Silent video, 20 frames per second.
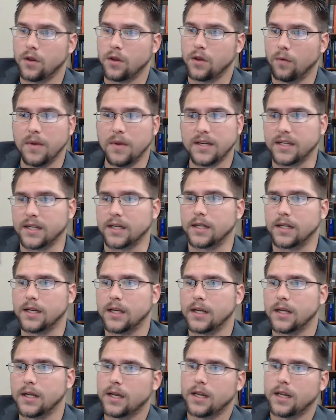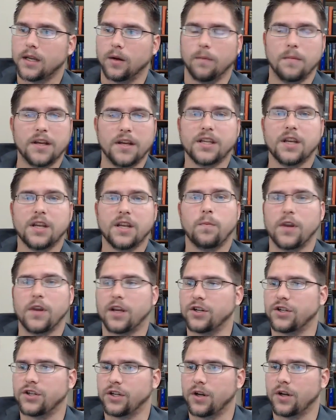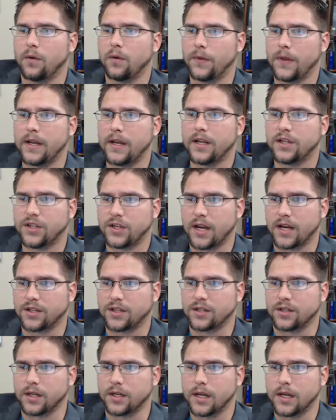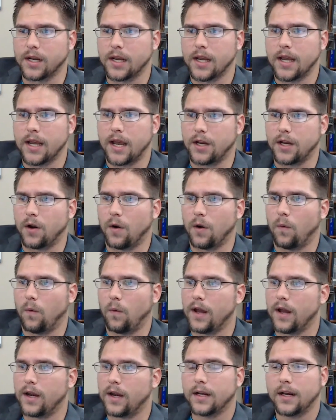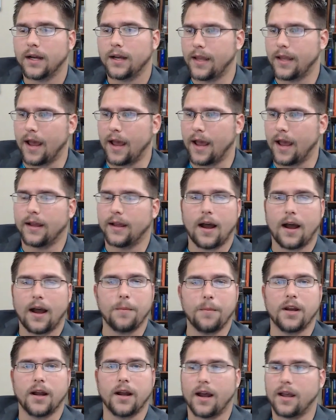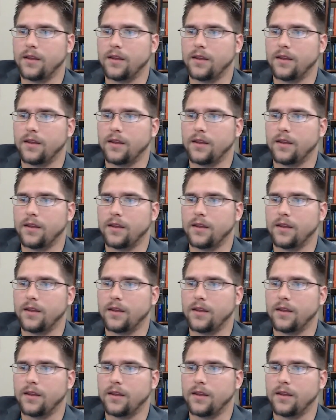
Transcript: You'll miss it. You'll miss it because you don't think it's sexy. And you know what? Yeah, I mean, I